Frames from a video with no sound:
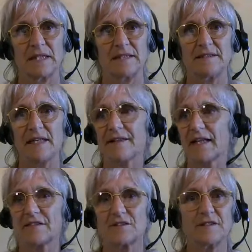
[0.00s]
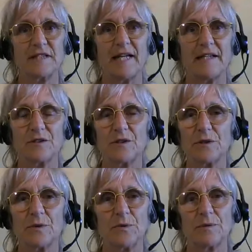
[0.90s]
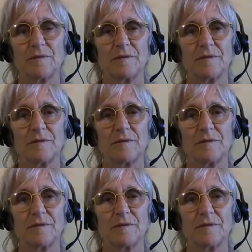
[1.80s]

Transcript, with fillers: there's nothing to say to you